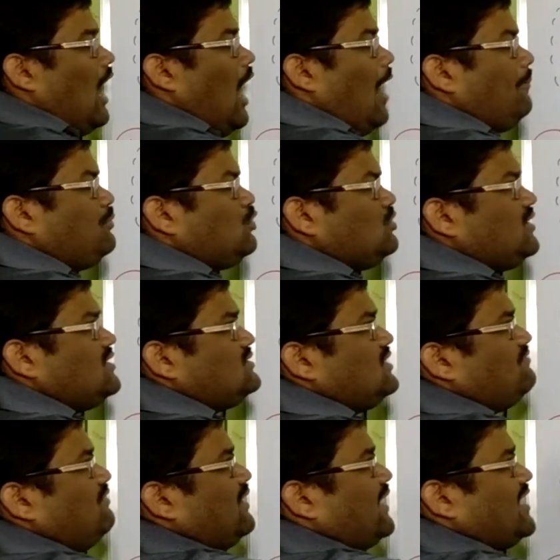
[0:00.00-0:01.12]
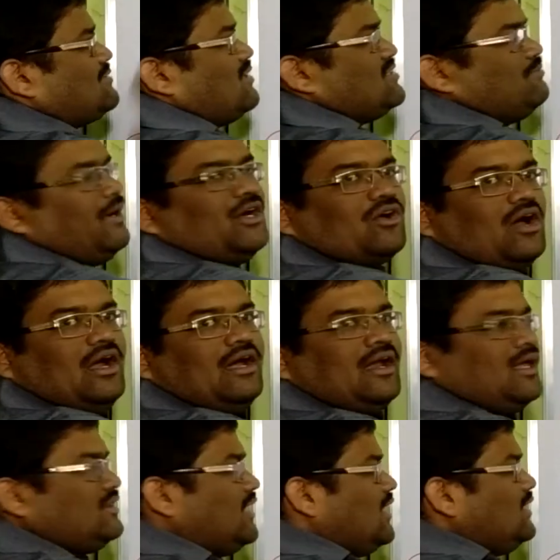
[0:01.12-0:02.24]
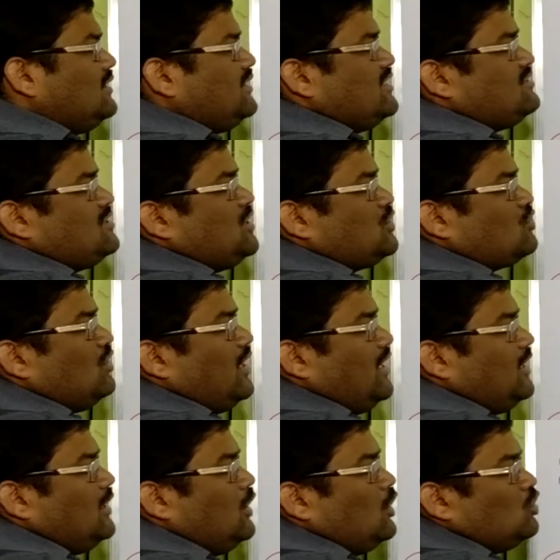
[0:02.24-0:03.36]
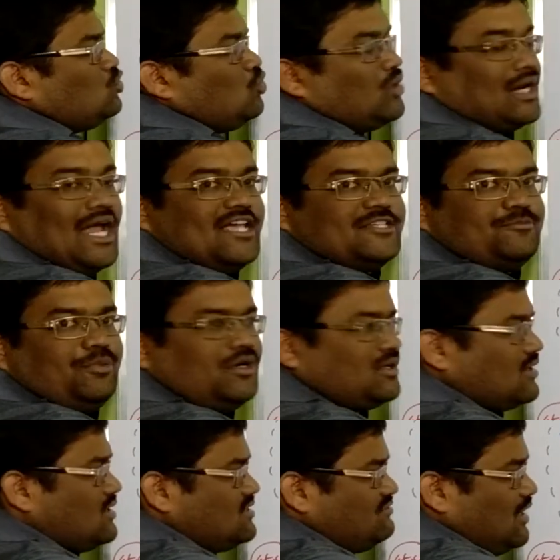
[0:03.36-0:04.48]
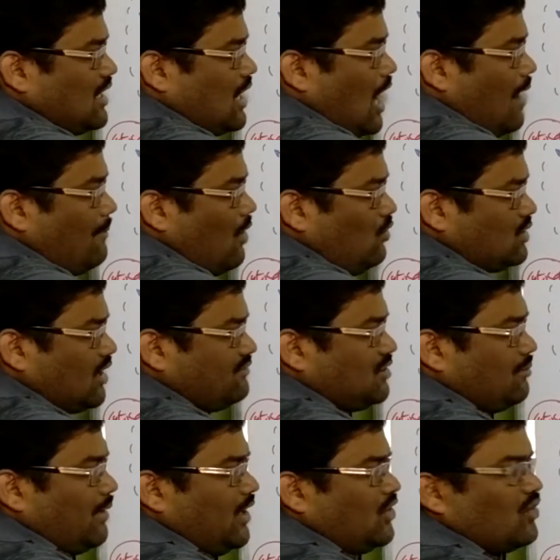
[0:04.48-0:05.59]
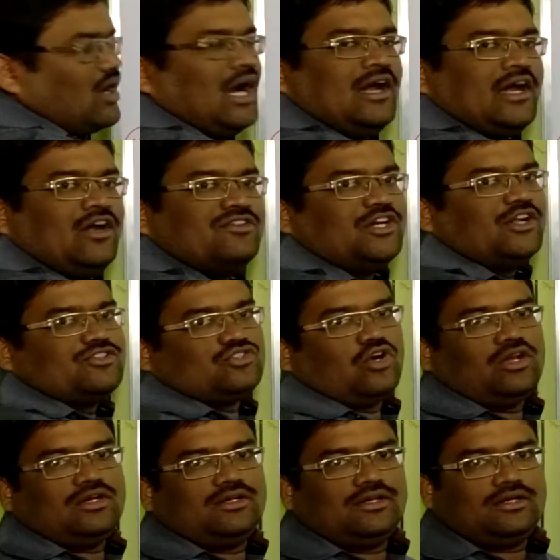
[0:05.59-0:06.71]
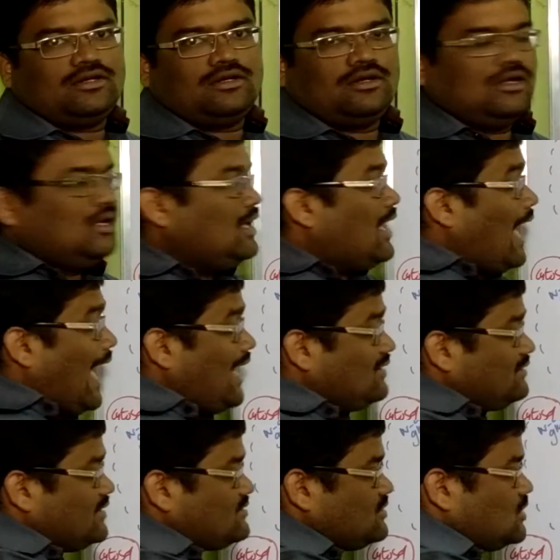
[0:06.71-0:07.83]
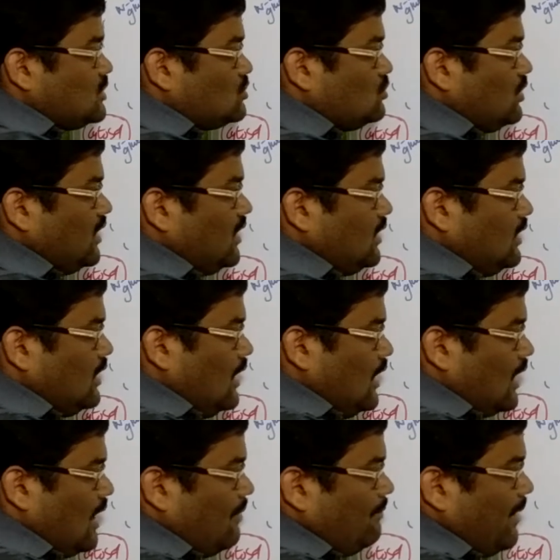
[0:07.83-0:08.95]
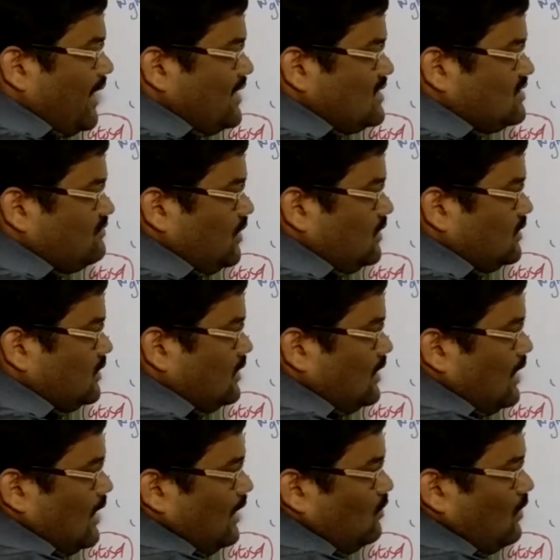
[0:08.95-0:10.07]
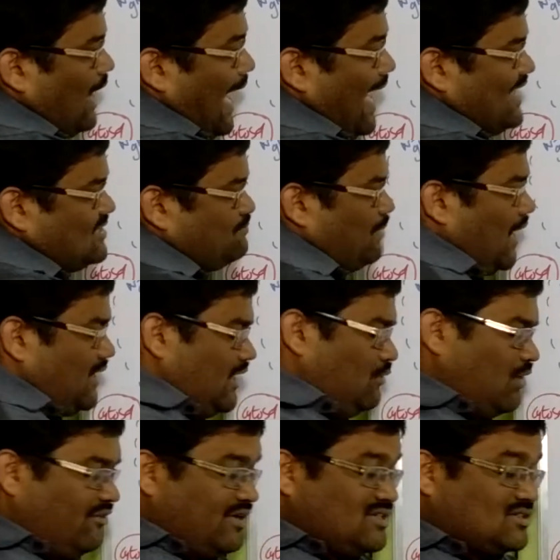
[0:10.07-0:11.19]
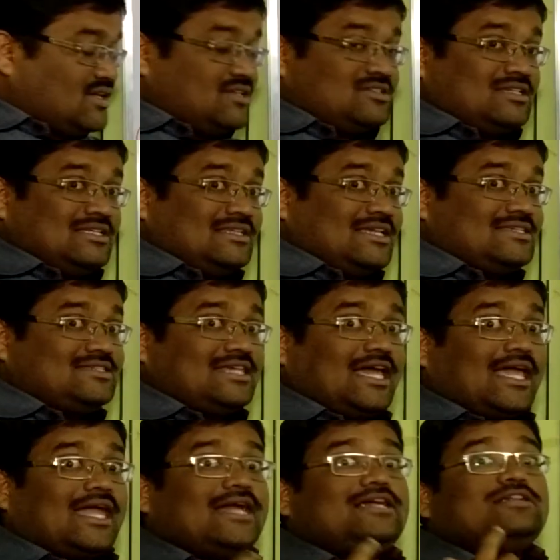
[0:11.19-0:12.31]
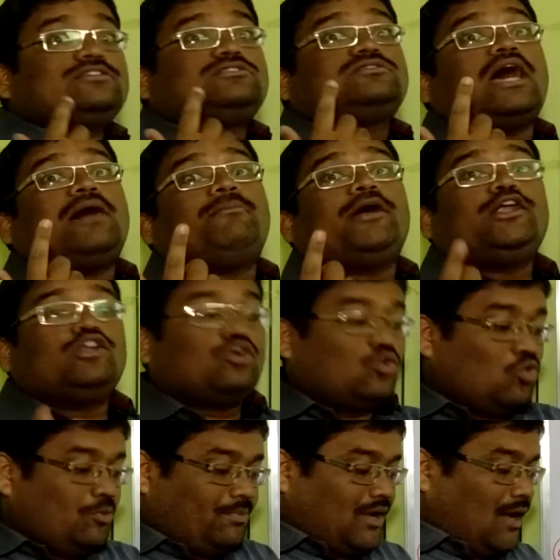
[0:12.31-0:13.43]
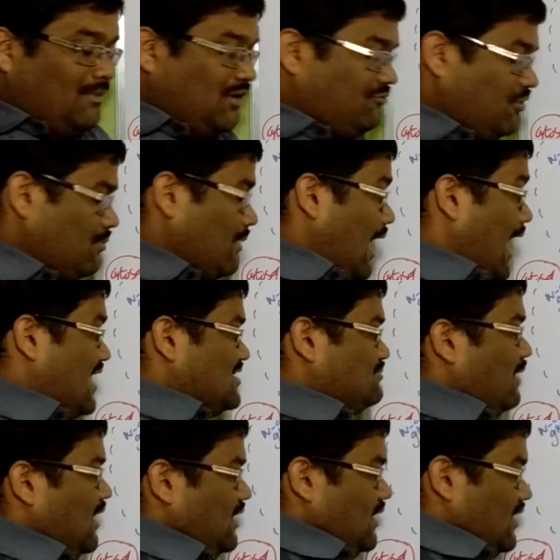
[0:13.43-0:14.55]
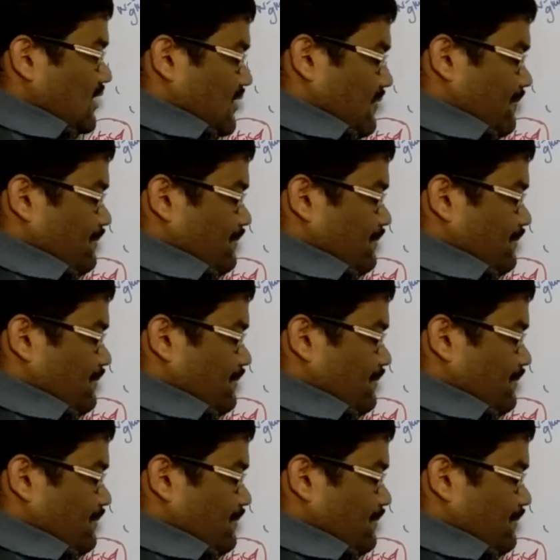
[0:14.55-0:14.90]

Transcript: Up to this, it will take place in mitochondria. Then the citrulline to transporters will come out of the mitochondria into cytosol, and this citrulline combines with aspartate. We have discussed the second amino group coming from aspartate.